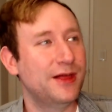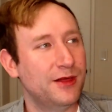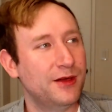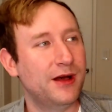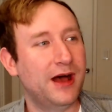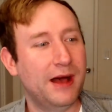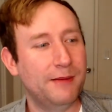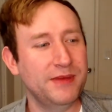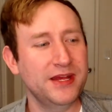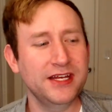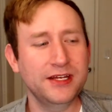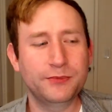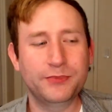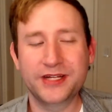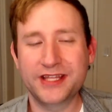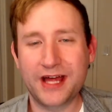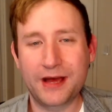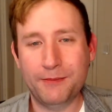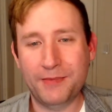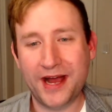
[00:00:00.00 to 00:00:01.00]
I may need to bring
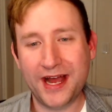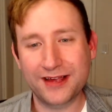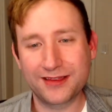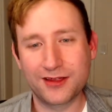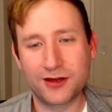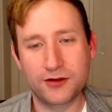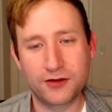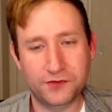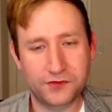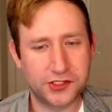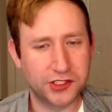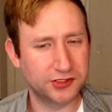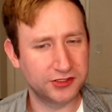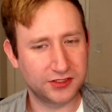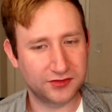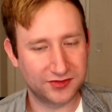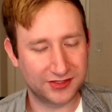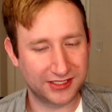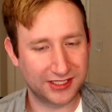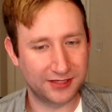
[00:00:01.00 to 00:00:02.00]
that back though if
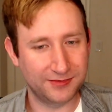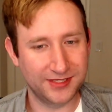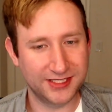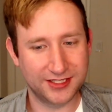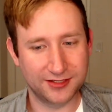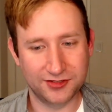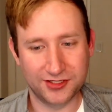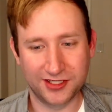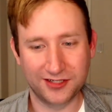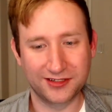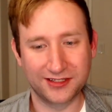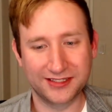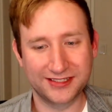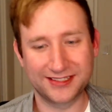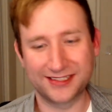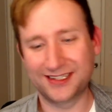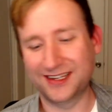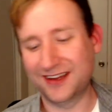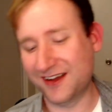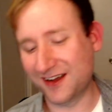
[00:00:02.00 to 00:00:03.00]
Joseph's gonna be so generous.
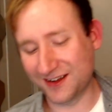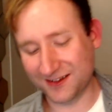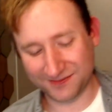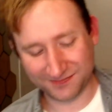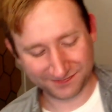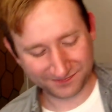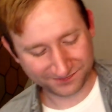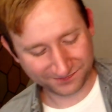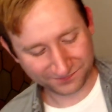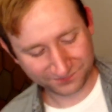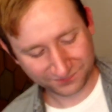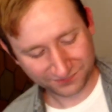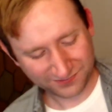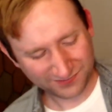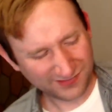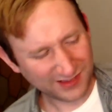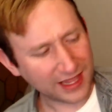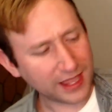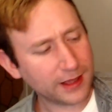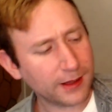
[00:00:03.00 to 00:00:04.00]

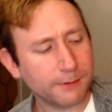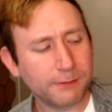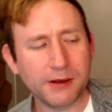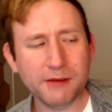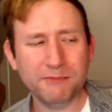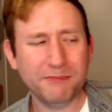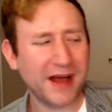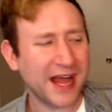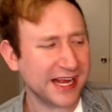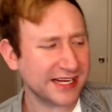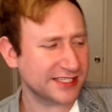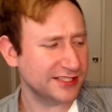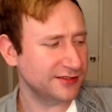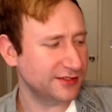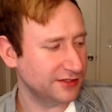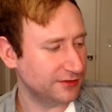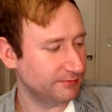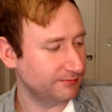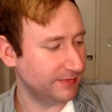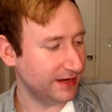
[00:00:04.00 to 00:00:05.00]
But back to the
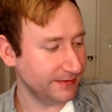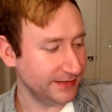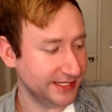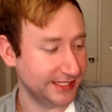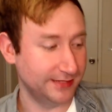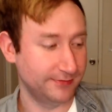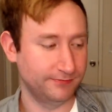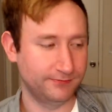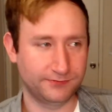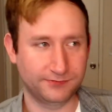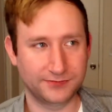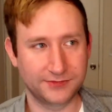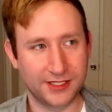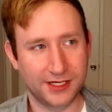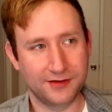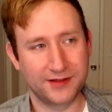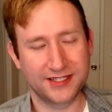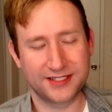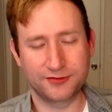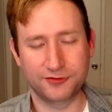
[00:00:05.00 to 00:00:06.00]
maybe. No,
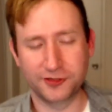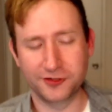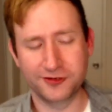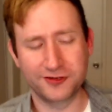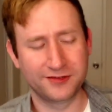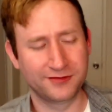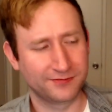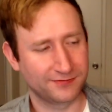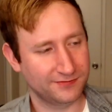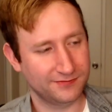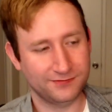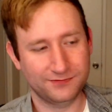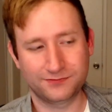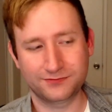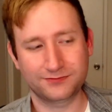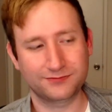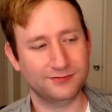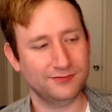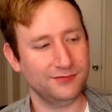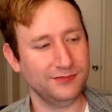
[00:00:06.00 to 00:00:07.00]
that's rude.
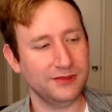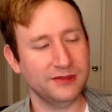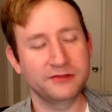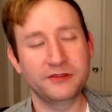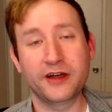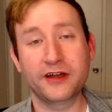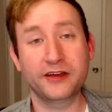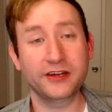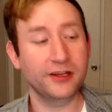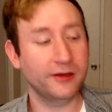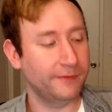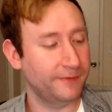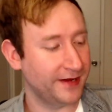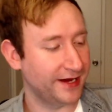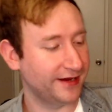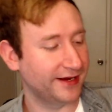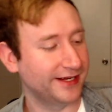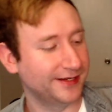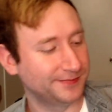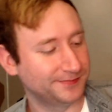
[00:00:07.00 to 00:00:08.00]
Not gonna
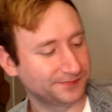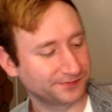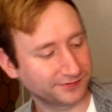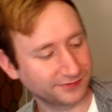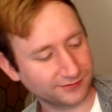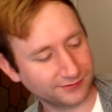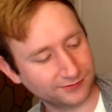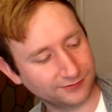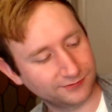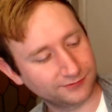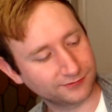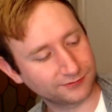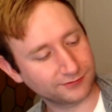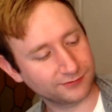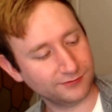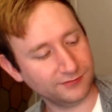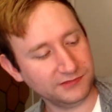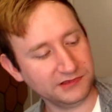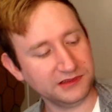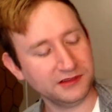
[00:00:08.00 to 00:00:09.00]
compare it,
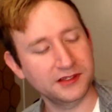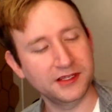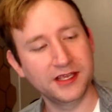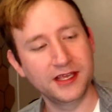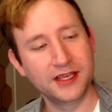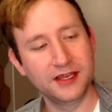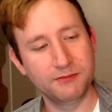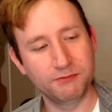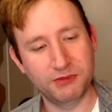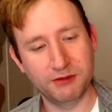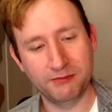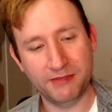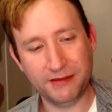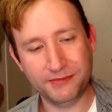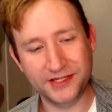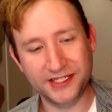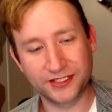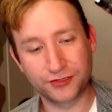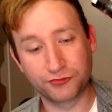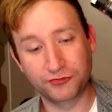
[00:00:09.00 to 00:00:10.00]
but maybe
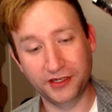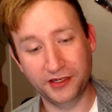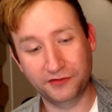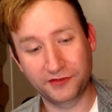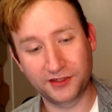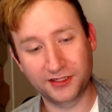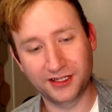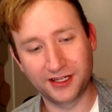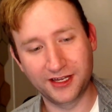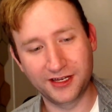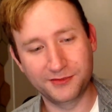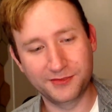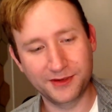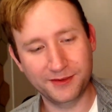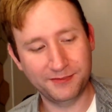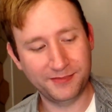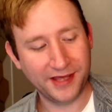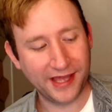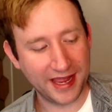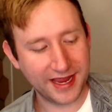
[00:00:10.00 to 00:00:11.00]
this Riff Club
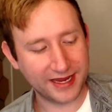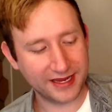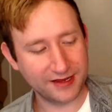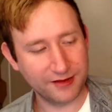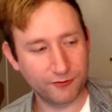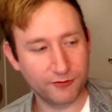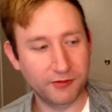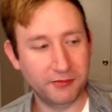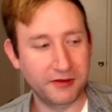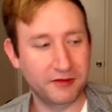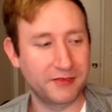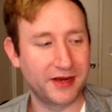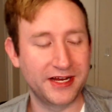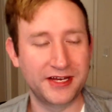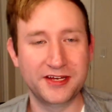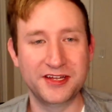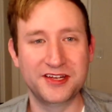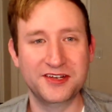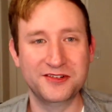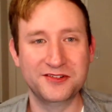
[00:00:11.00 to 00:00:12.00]
pick will be my
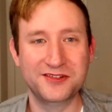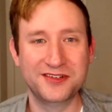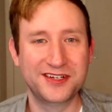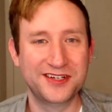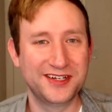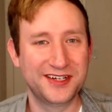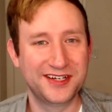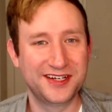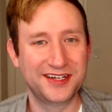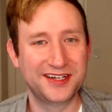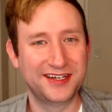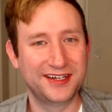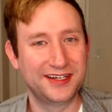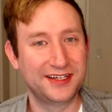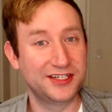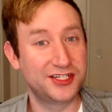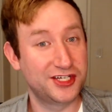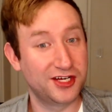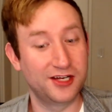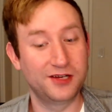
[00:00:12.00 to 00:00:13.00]
new
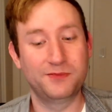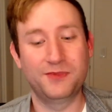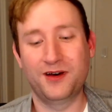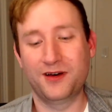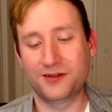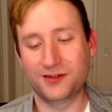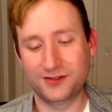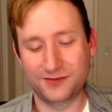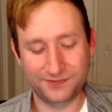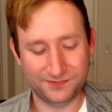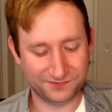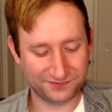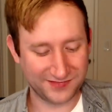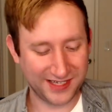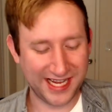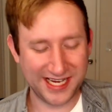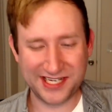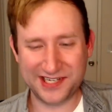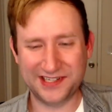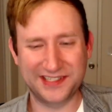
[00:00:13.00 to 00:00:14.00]
chug bottle.
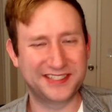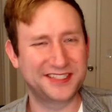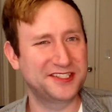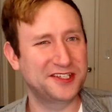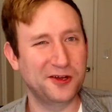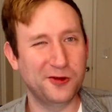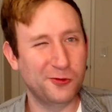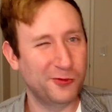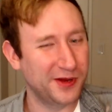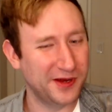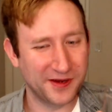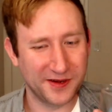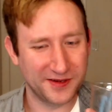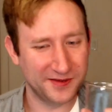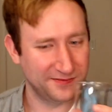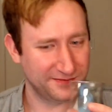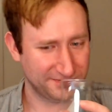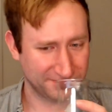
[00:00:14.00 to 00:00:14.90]
It's just so weird.